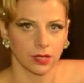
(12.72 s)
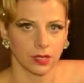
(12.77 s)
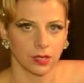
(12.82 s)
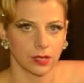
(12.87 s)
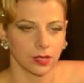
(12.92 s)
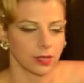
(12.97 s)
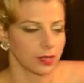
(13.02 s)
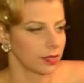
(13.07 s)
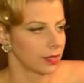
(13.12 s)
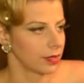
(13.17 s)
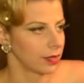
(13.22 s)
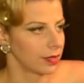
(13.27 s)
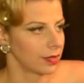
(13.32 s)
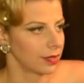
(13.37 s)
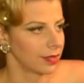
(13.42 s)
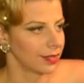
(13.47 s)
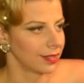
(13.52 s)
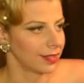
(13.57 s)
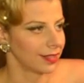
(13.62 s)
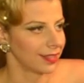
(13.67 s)

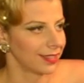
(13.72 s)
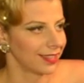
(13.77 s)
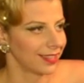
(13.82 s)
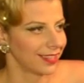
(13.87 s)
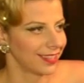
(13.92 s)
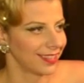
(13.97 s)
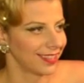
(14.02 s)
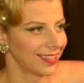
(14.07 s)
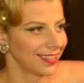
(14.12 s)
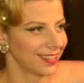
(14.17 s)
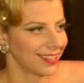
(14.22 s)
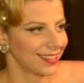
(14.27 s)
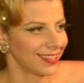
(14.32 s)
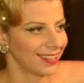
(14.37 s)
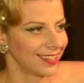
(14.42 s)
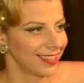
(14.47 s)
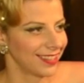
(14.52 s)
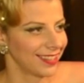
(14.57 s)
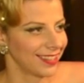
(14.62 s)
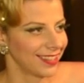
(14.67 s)

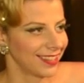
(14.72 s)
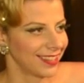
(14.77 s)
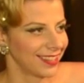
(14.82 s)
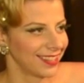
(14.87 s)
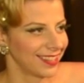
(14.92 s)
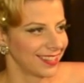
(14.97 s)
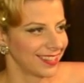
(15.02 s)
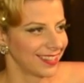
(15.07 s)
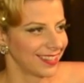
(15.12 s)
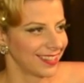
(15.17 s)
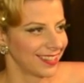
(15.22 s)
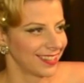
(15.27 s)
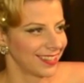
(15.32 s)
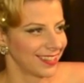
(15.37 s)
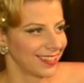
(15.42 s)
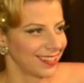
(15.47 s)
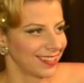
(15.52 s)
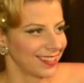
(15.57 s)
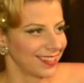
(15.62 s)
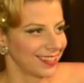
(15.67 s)

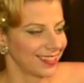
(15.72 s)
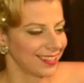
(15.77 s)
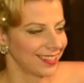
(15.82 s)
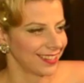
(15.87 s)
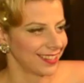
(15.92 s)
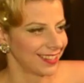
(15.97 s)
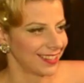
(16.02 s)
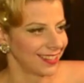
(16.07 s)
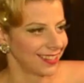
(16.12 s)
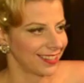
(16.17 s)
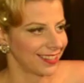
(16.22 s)
The person shown says nothing.